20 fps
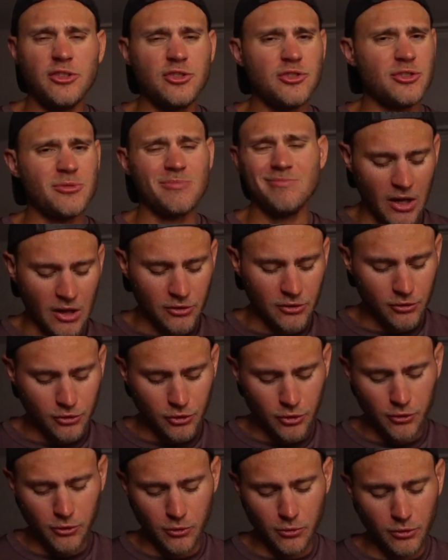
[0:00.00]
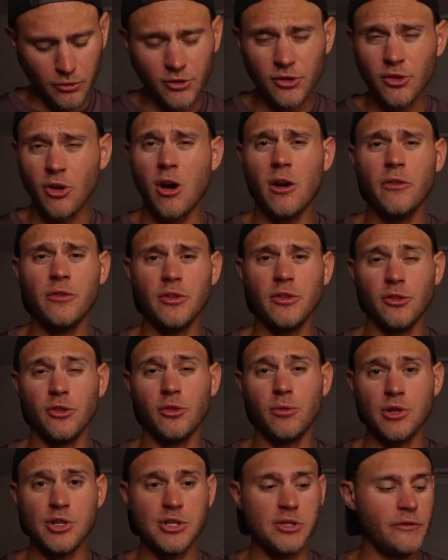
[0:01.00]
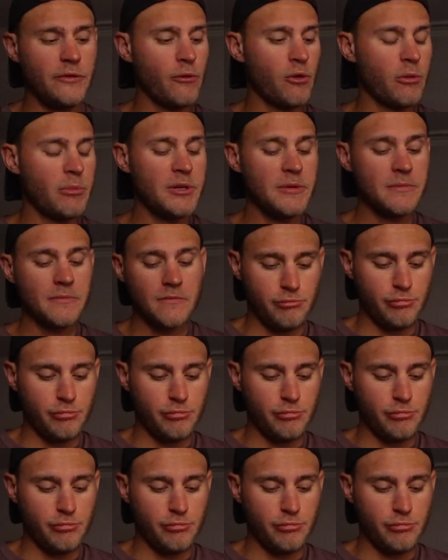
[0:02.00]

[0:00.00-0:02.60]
just it's too soft and squishy for me,